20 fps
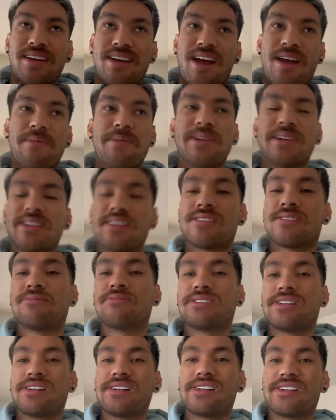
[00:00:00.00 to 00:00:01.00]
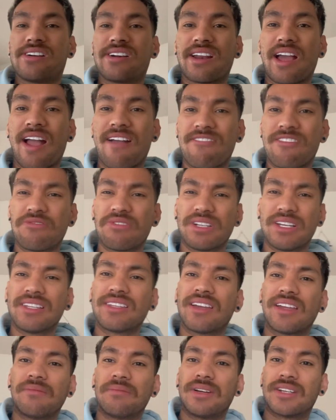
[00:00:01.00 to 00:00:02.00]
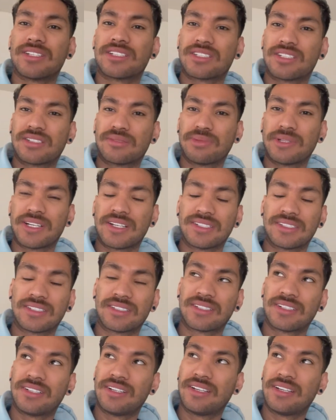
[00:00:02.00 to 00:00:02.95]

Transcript: I've been here over a year and I haven't really done much just because